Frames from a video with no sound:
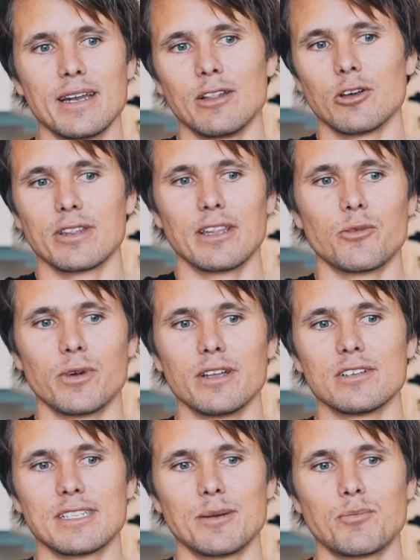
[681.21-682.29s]
and I looked at the
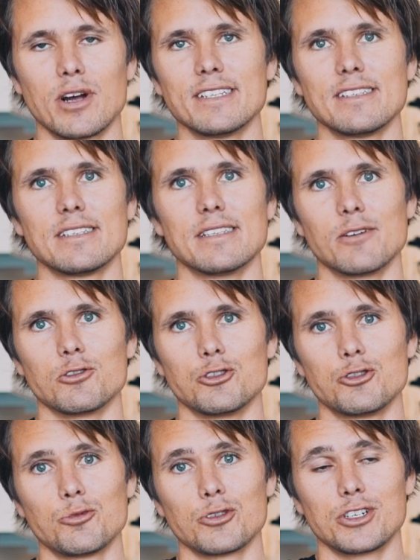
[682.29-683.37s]
real estate prices, and they were
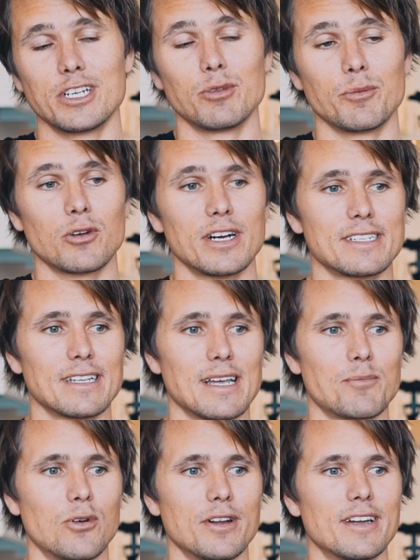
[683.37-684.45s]
super cheaply priced at
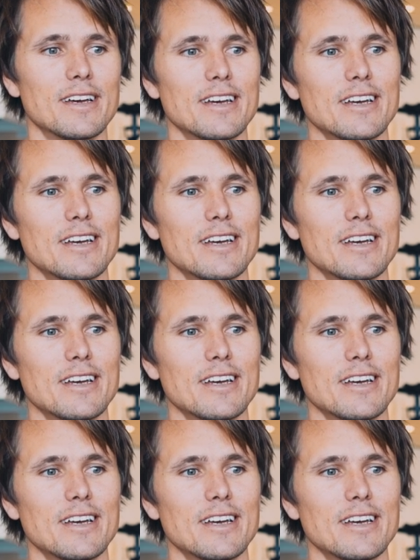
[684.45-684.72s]
that point.